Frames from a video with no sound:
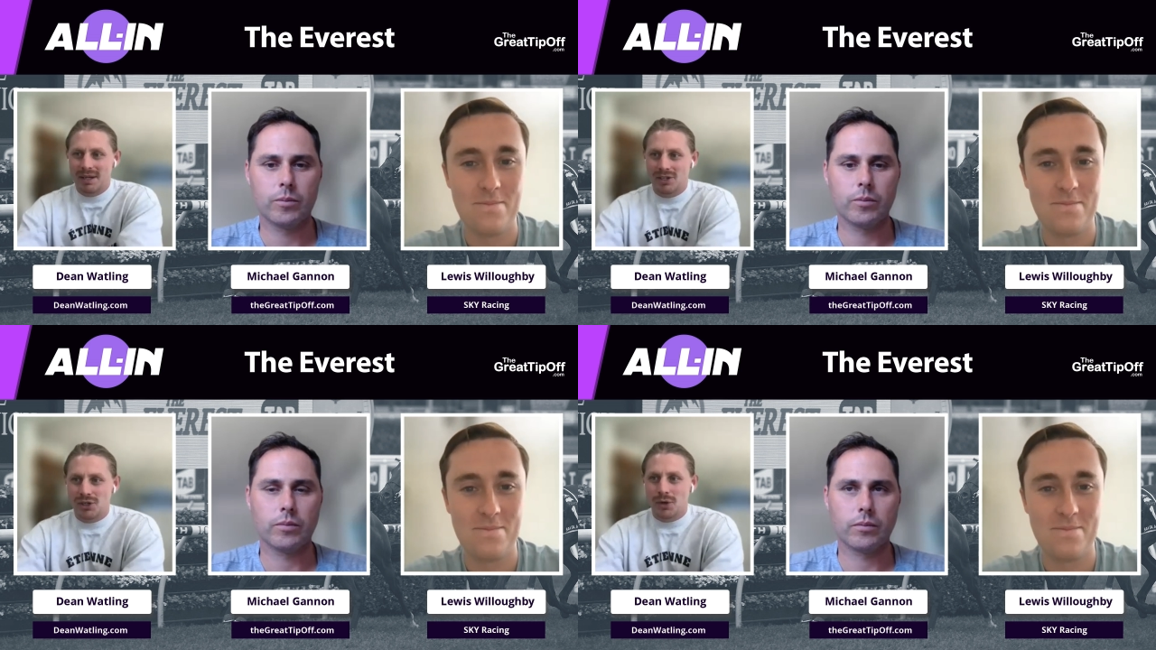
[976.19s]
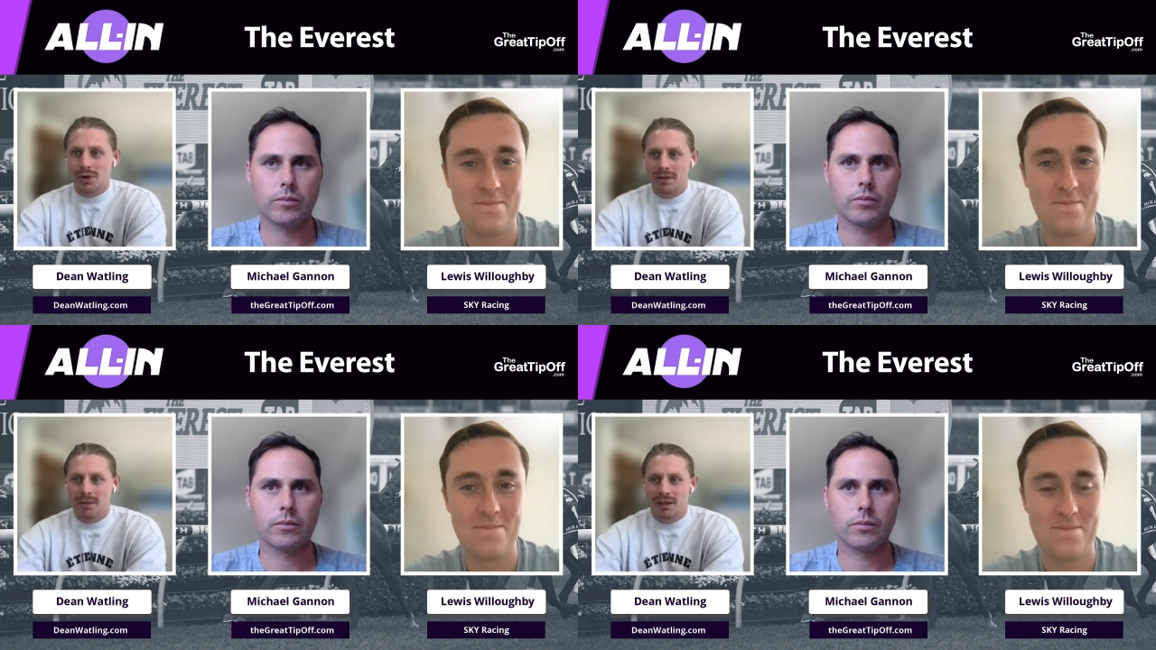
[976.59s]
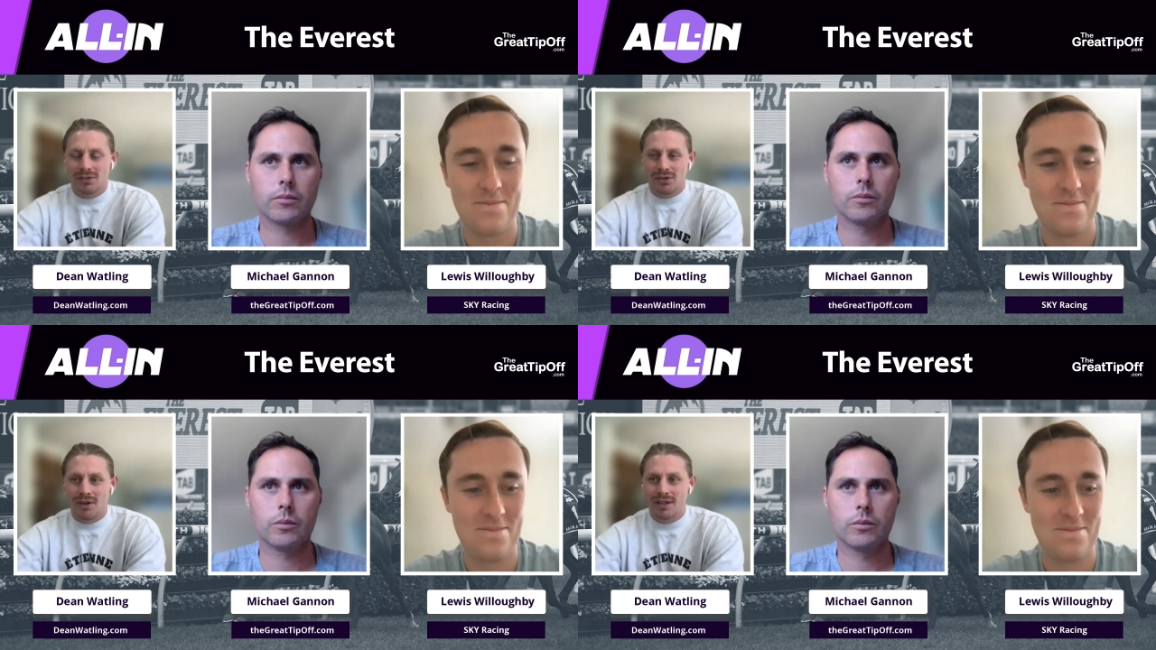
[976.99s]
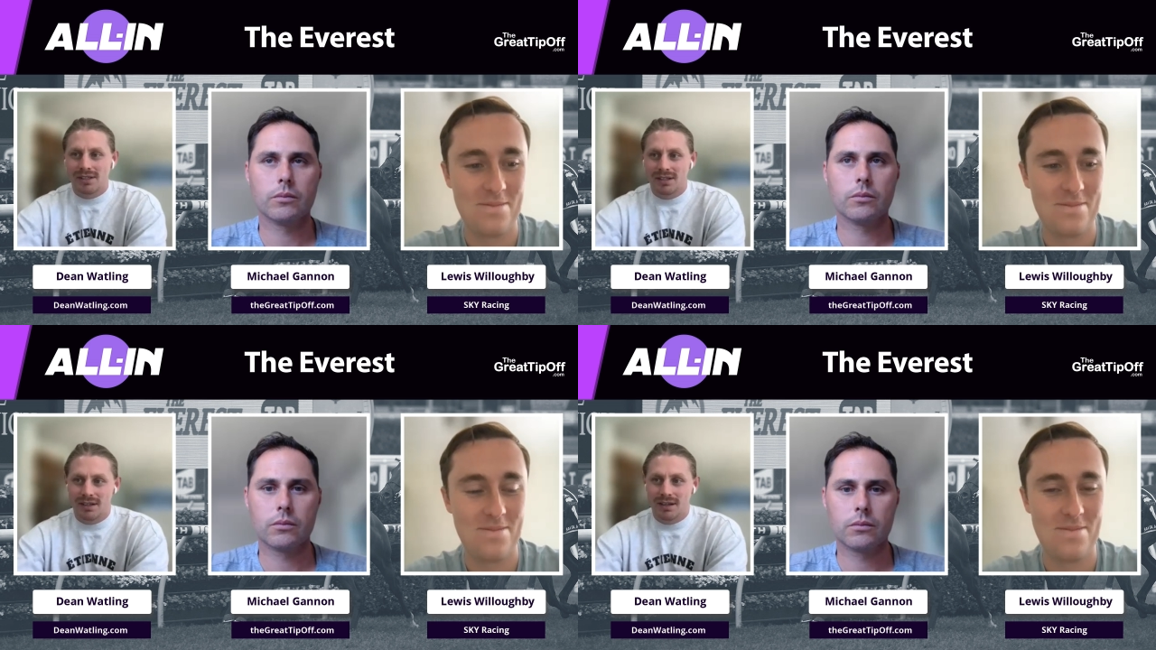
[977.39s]
Speaker 1: SP shorter than
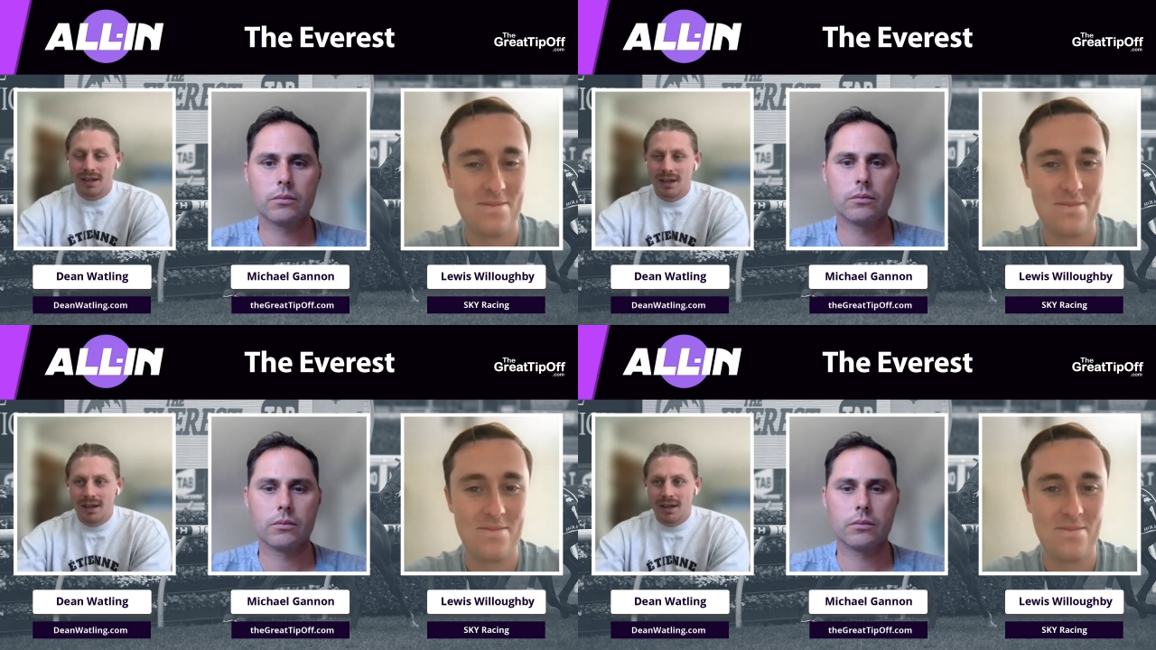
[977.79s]
Thrice in a